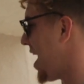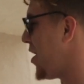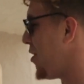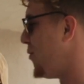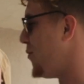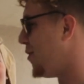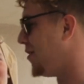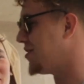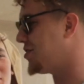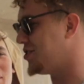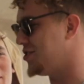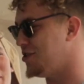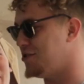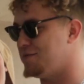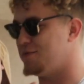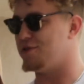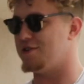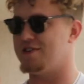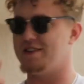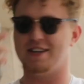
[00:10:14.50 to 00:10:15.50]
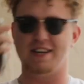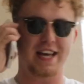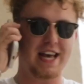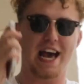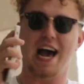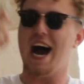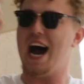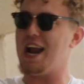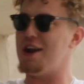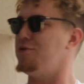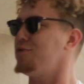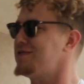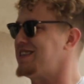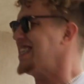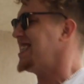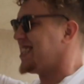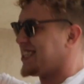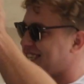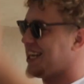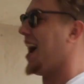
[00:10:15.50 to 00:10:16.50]
I don't want you no more. I don't,
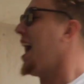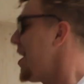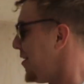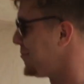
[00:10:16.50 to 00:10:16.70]
I